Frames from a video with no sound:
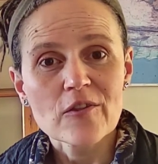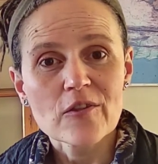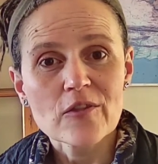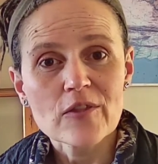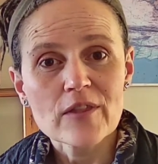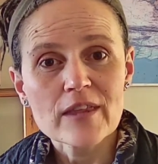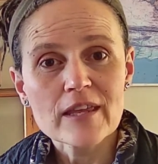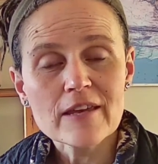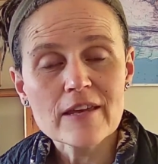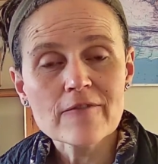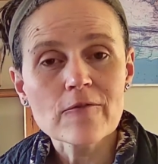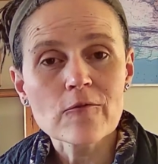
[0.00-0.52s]

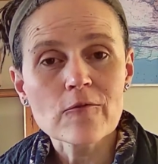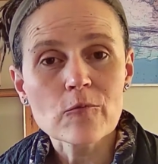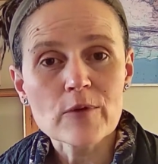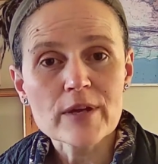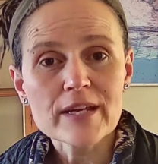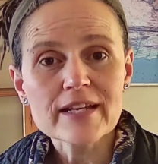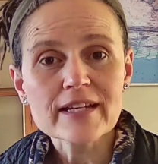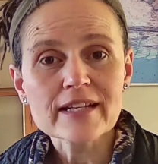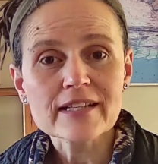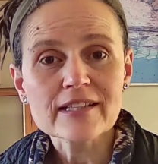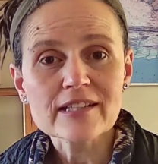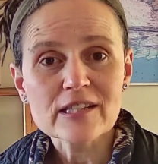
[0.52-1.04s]
if we
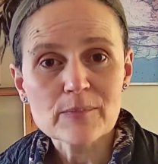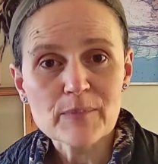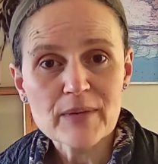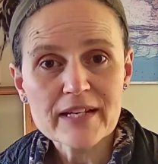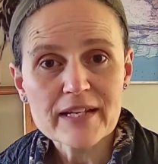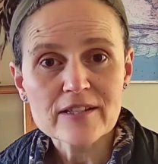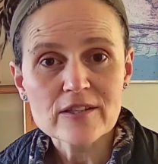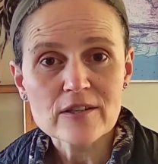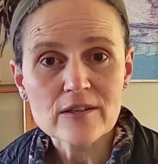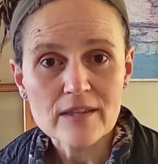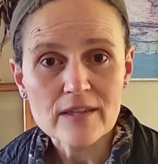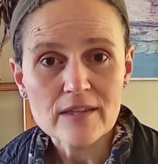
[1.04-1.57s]
can speak
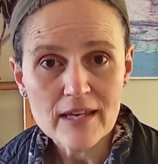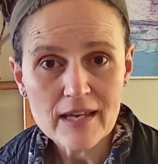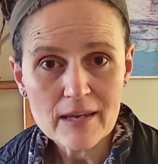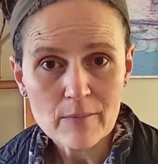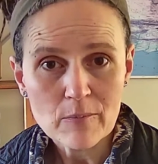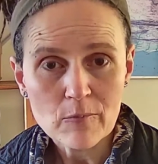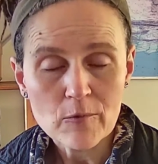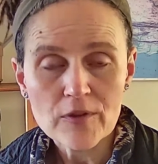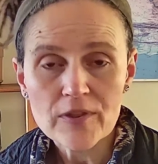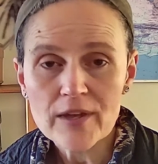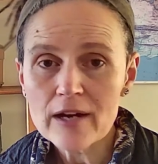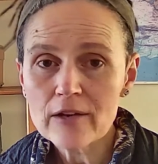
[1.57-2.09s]
to them
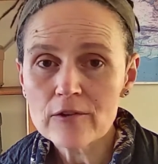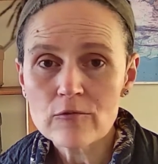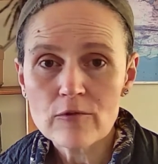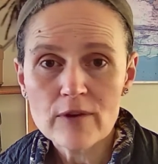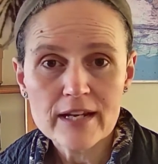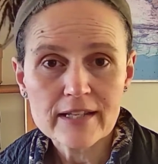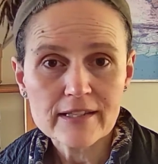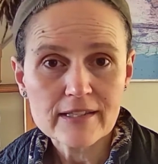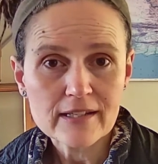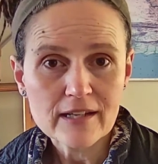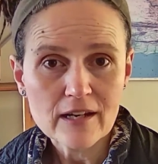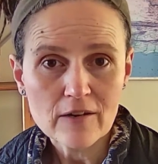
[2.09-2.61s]
without
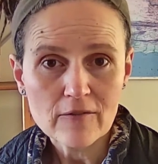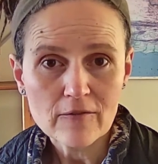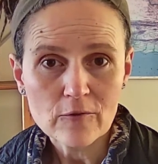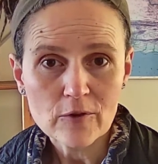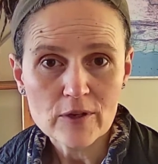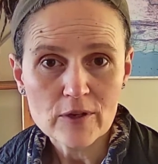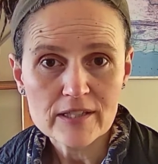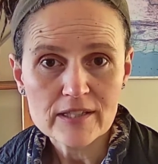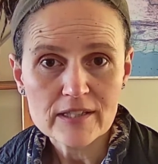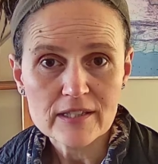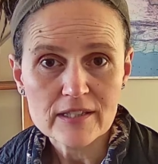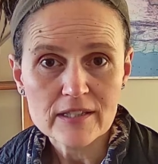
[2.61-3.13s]
raising our
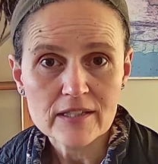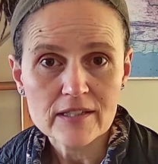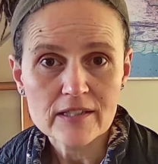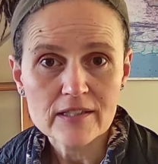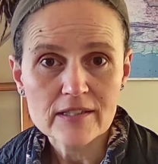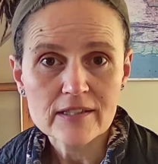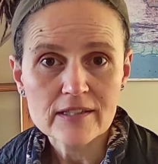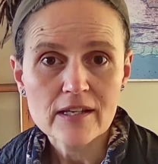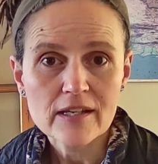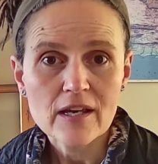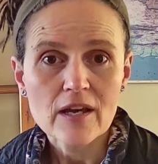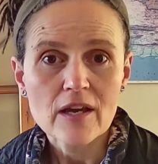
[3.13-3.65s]
voices